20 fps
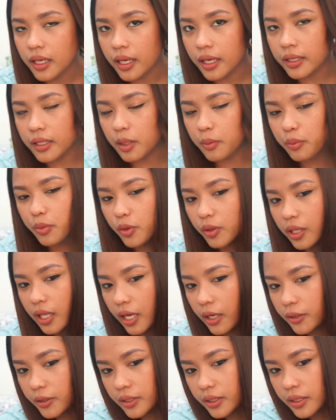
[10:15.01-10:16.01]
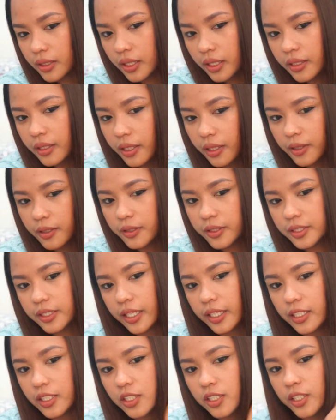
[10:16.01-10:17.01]
And then pull out another
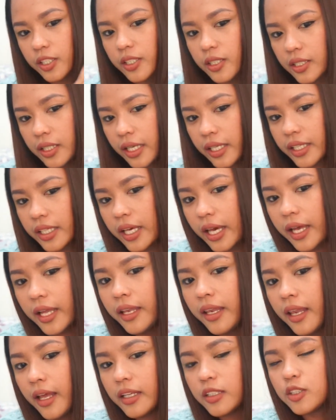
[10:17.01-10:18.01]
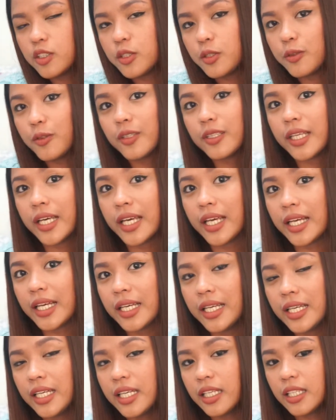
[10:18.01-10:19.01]
section. Again, not too
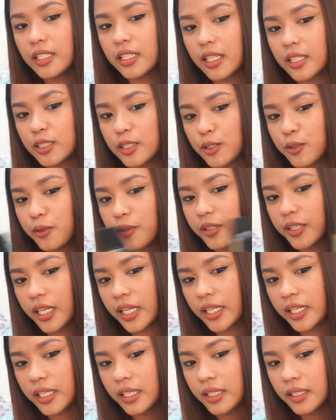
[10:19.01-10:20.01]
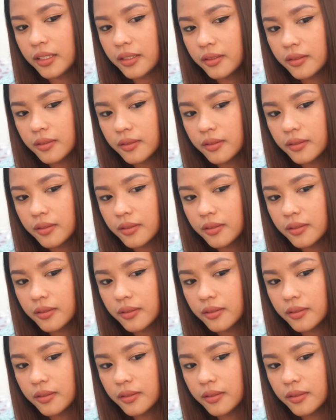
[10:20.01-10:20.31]
thick, not too thin.